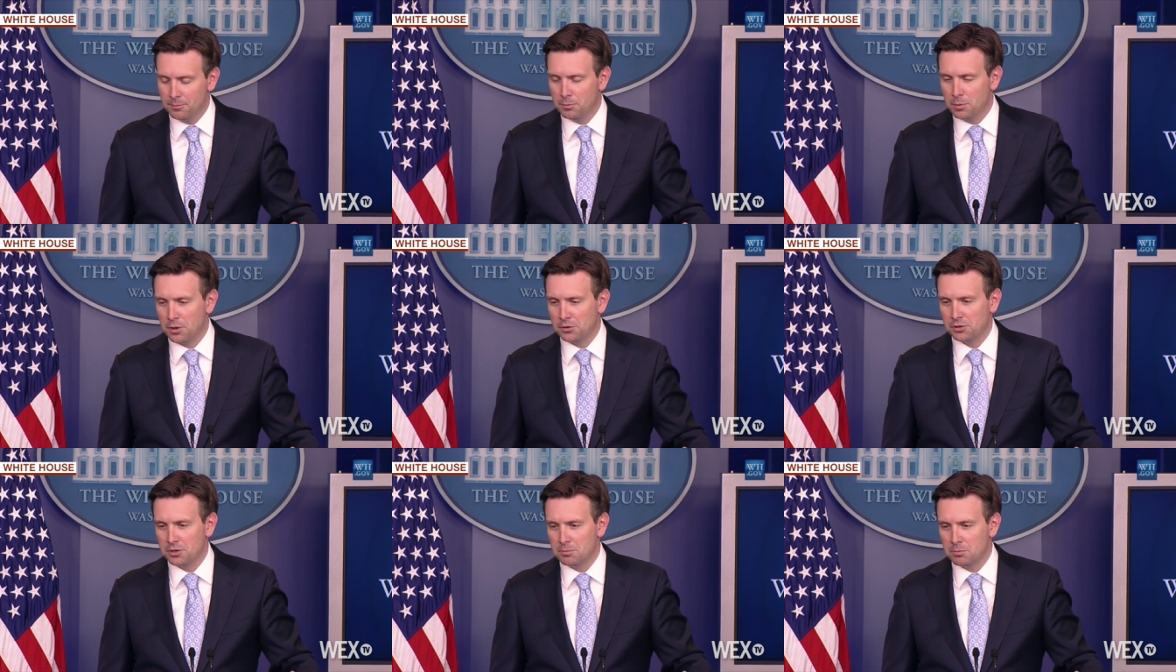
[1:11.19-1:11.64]

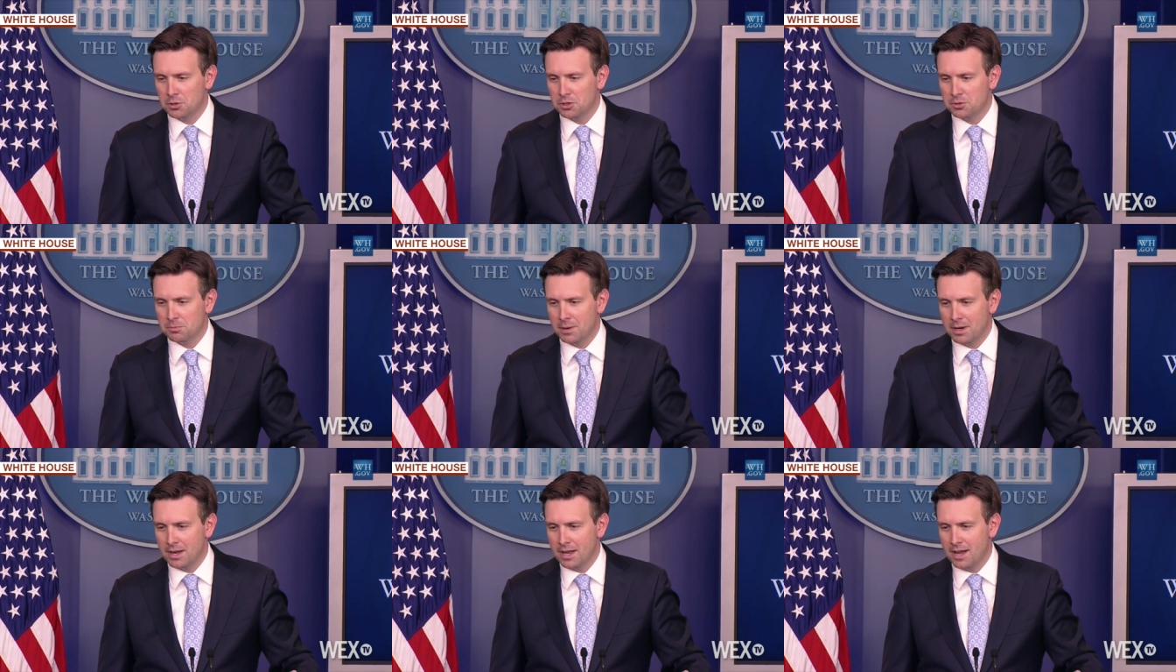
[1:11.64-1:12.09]
President
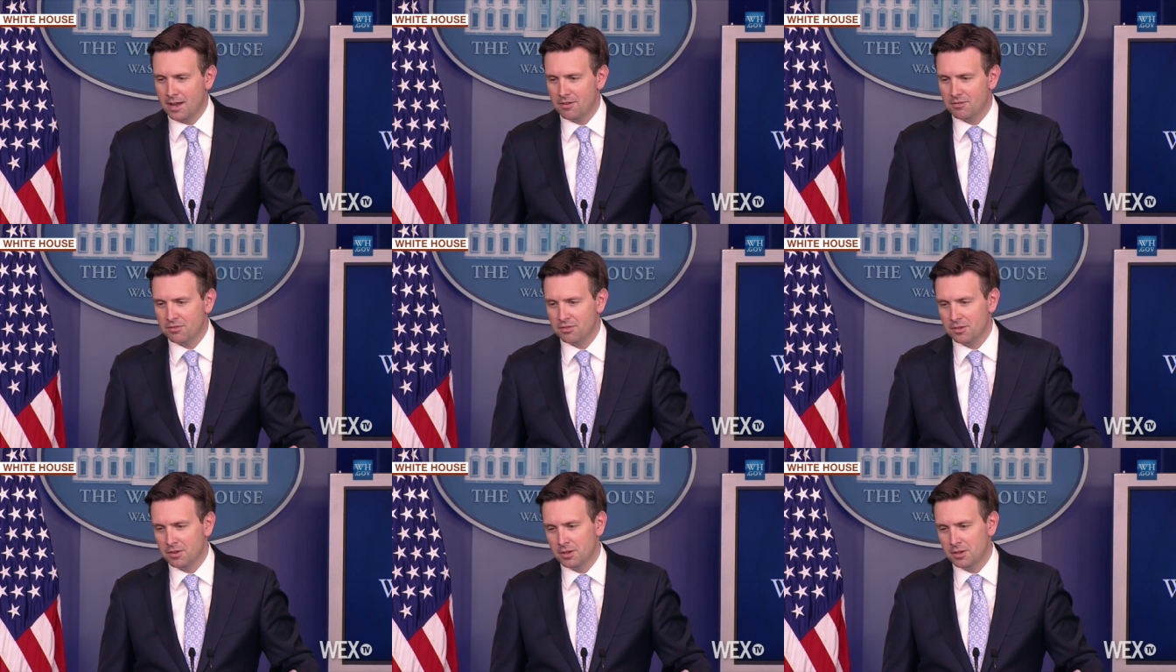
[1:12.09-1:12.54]
Bush might
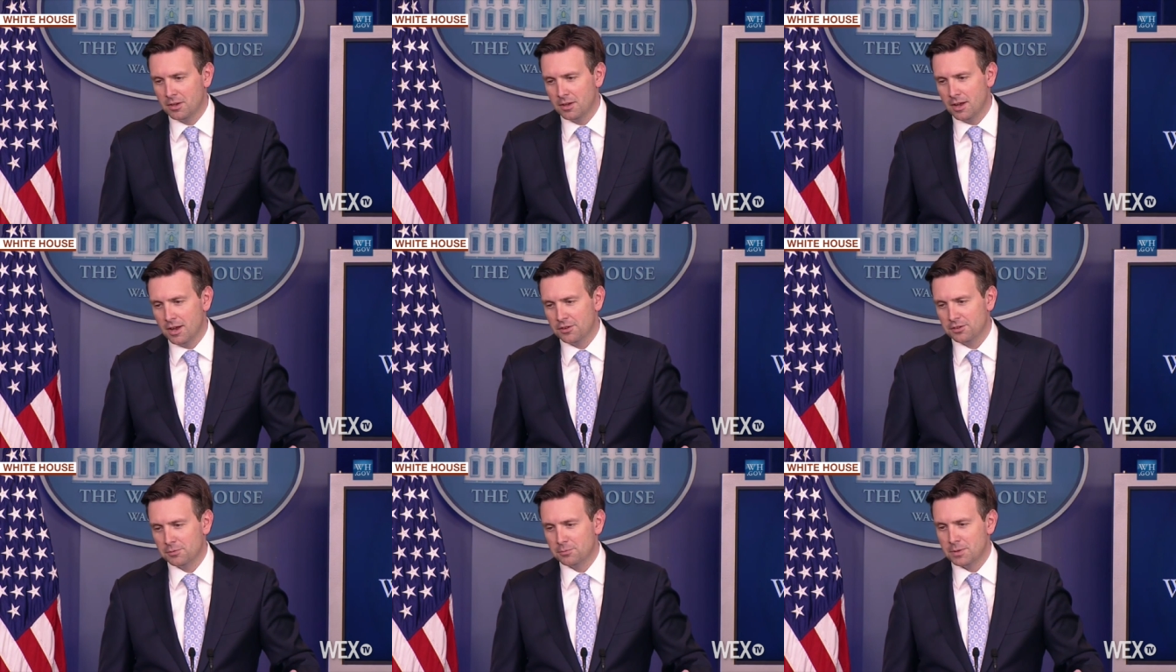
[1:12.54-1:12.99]
have
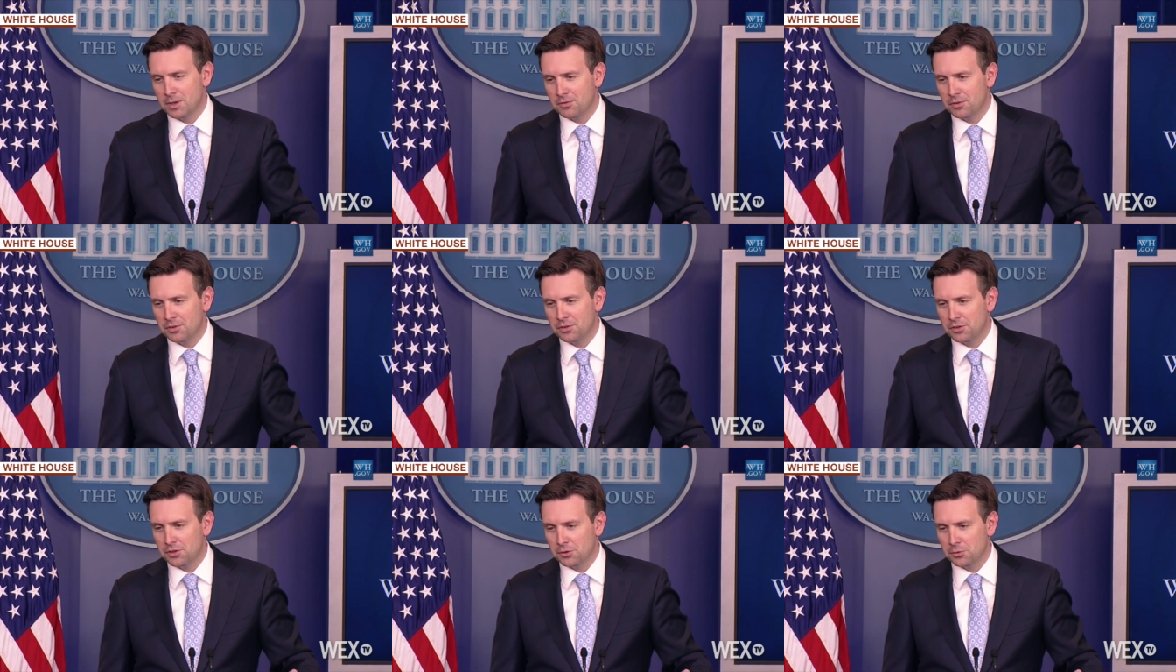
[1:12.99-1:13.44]
some
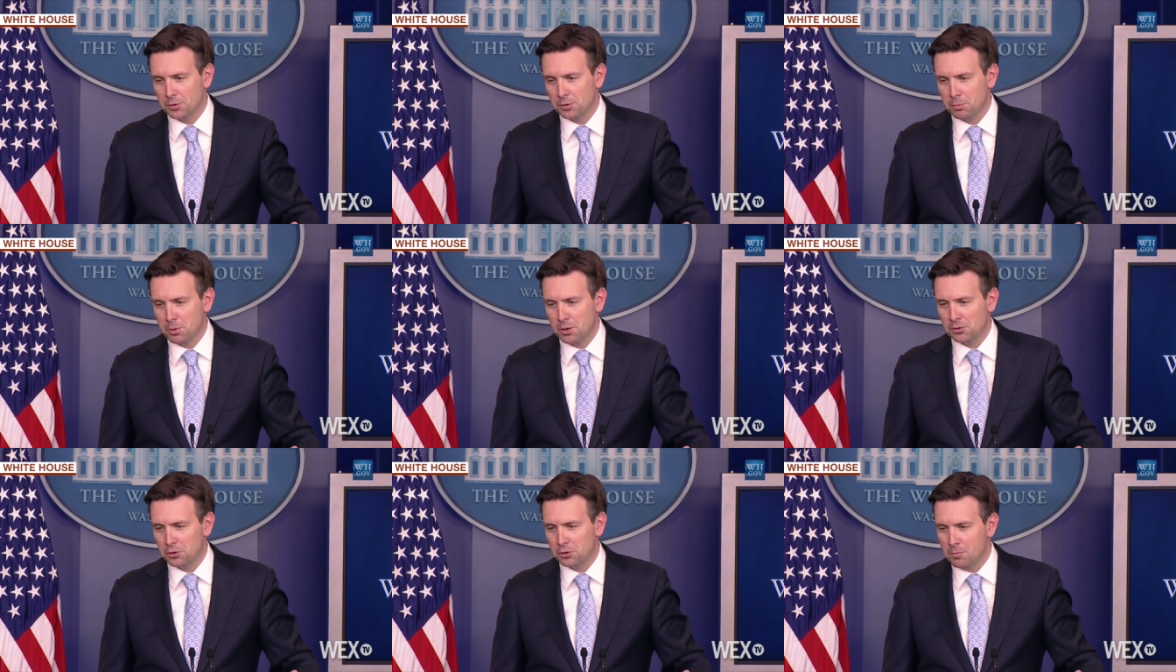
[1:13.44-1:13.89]
differences
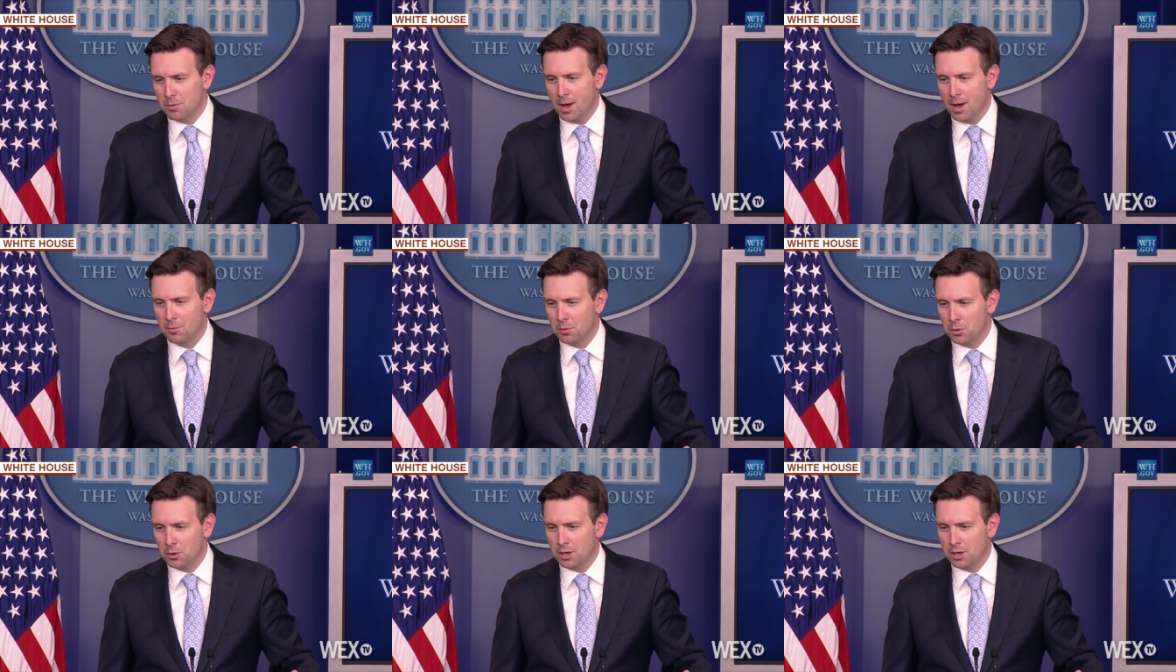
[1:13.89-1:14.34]
with President
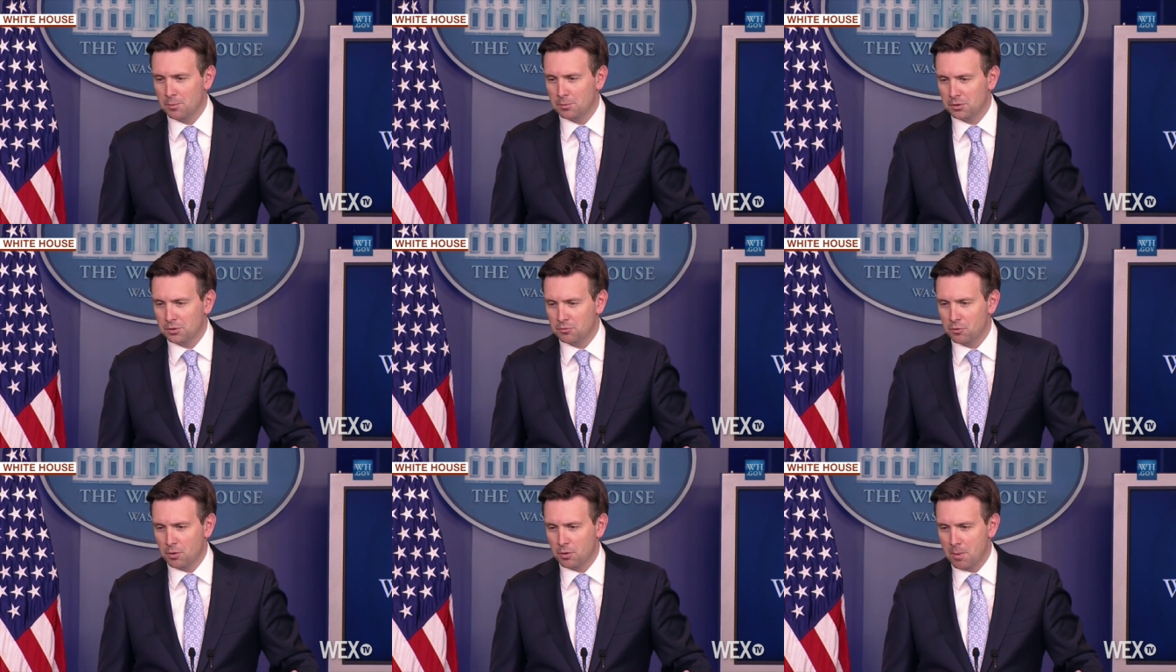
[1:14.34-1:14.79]
Obama when it
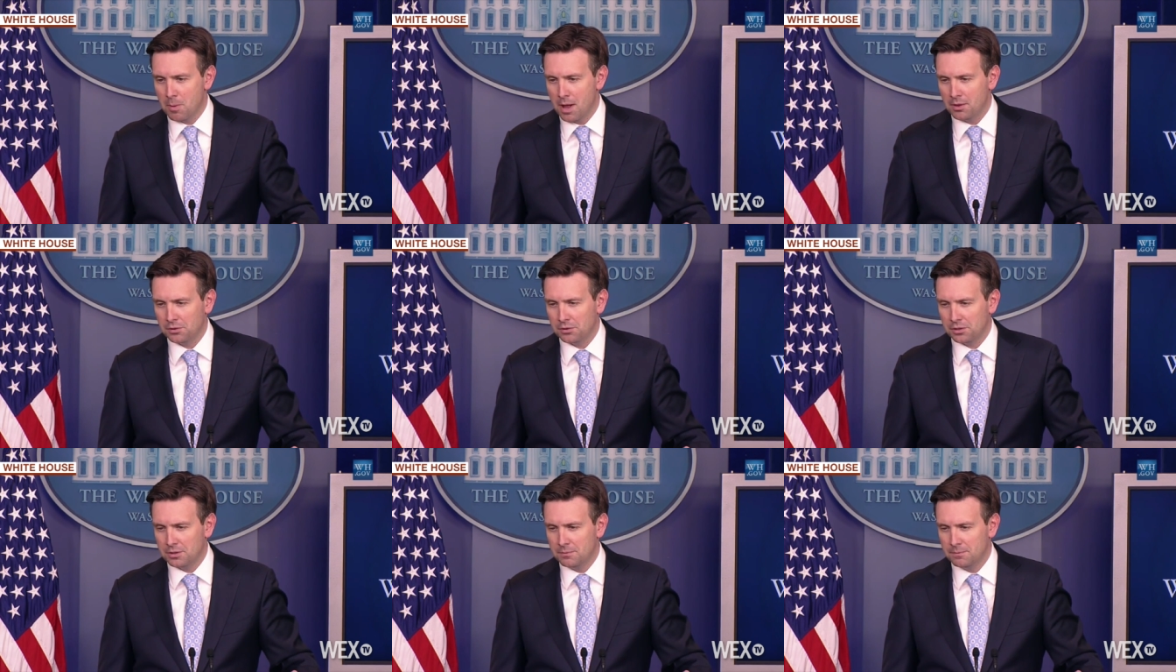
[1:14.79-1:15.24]
comes to foreign
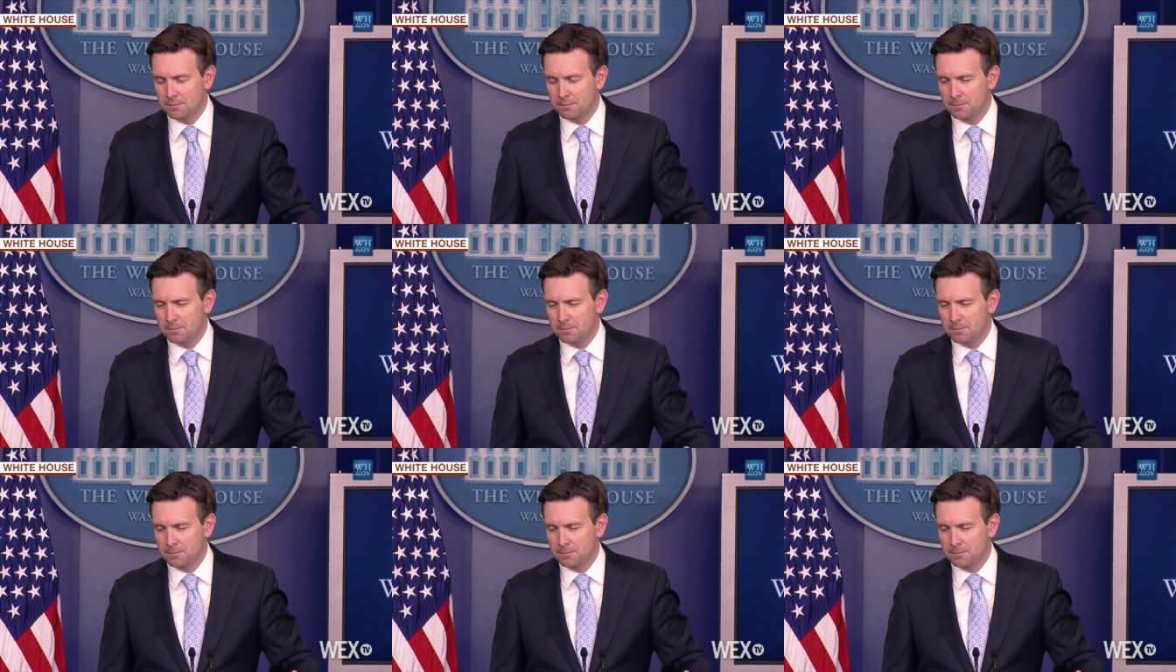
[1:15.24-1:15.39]
policy.